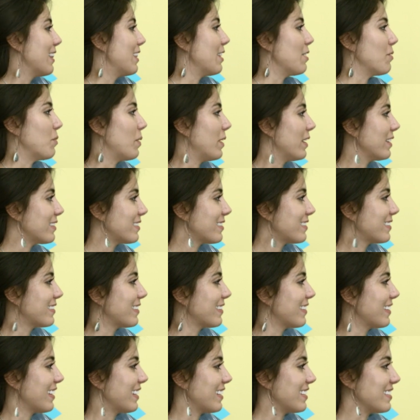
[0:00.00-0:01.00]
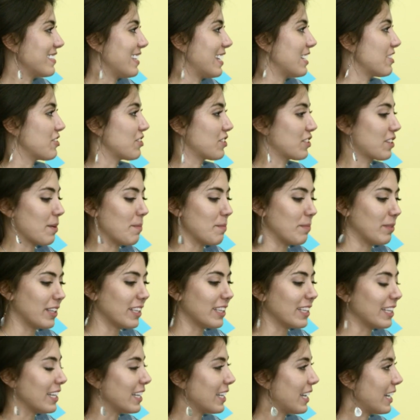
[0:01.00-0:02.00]
does that just
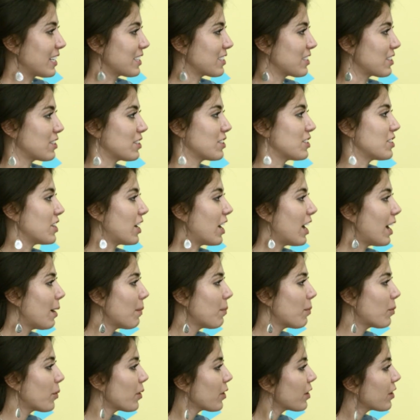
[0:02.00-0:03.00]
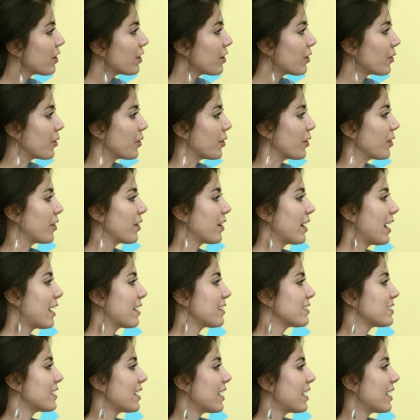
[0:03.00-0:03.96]
completely like stop work, or how does